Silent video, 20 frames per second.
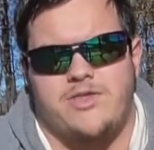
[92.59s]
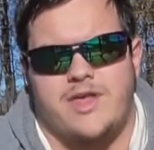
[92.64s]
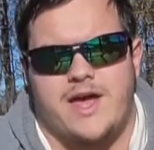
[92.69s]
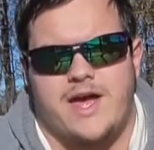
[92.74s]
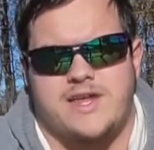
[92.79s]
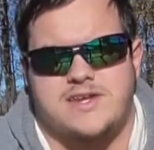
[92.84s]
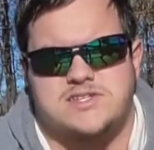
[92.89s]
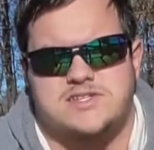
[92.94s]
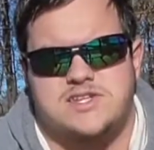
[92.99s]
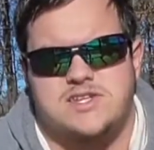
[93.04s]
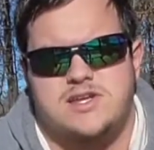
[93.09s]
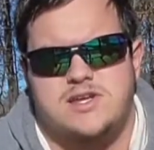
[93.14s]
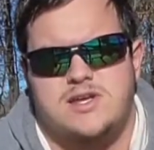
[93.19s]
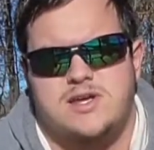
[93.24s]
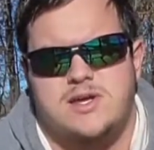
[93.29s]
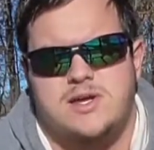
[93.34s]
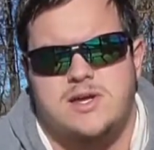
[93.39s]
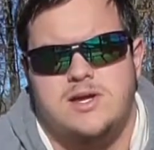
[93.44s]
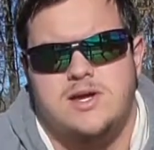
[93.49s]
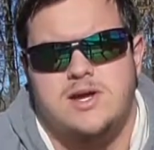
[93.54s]
that
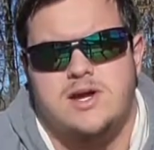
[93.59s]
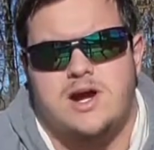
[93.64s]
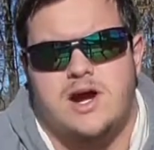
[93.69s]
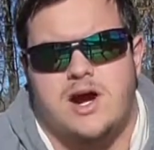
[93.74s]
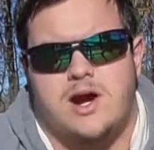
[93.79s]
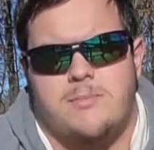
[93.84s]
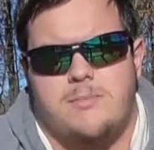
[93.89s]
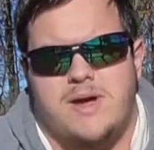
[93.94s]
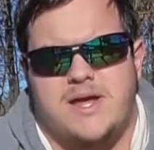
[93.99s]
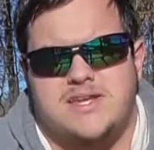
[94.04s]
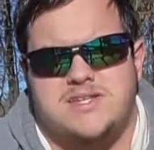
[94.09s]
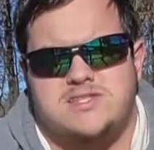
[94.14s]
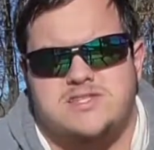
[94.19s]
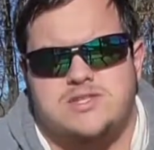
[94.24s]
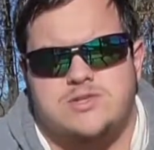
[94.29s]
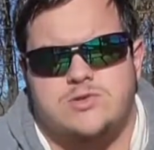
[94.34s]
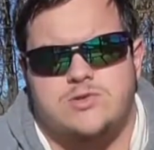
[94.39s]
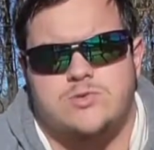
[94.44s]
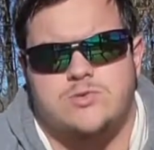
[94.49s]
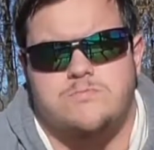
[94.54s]
are meant
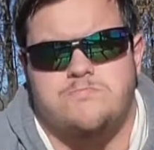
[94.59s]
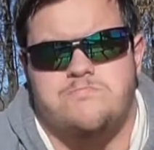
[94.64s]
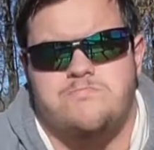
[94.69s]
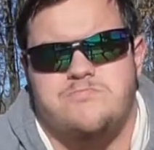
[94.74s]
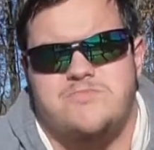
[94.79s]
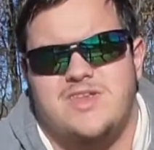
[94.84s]
to